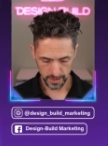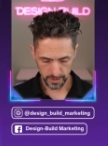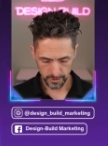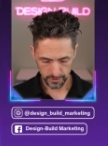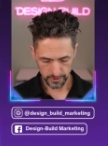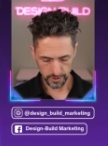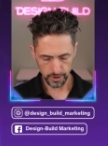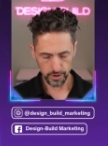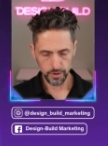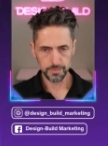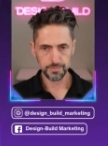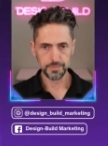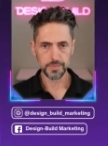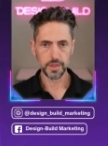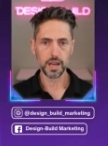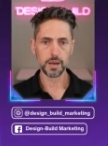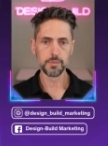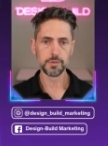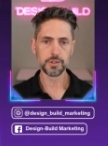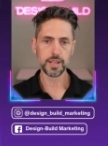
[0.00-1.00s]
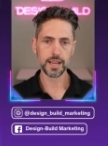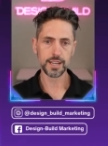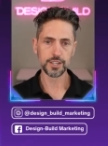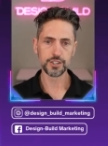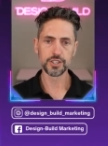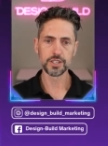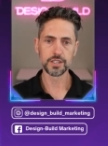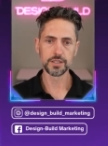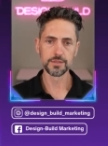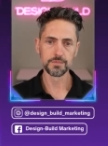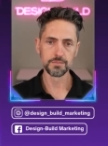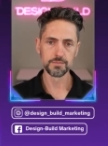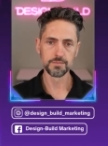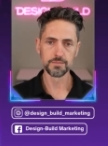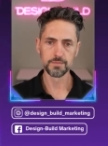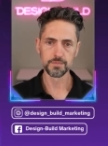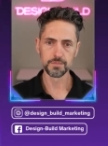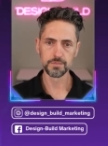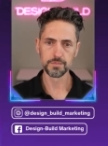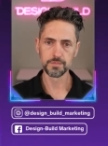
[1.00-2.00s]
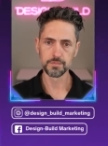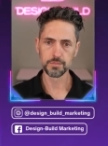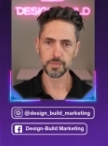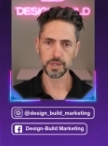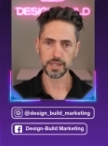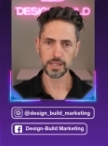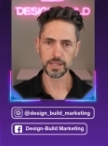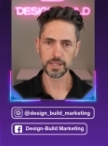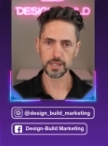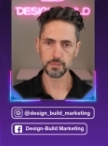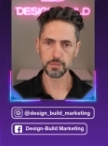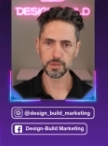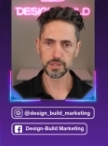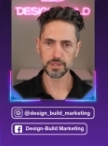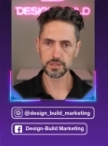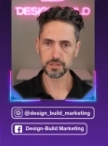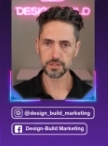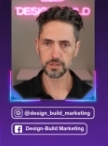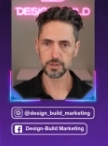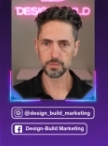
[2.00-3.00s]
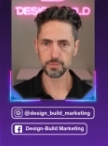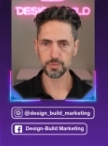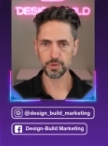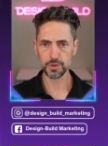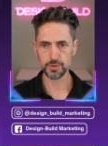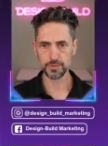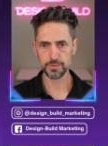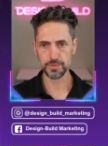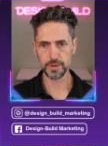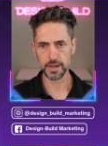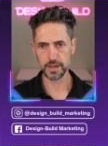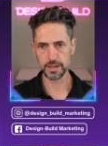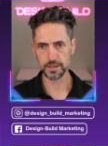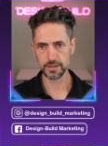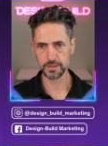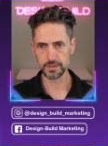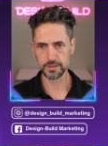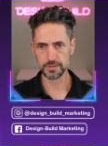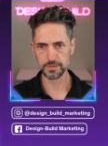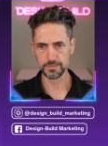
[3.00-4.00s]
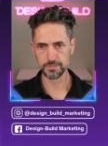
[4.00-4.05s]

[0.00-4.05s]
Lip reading: So I'm attaching my business profile,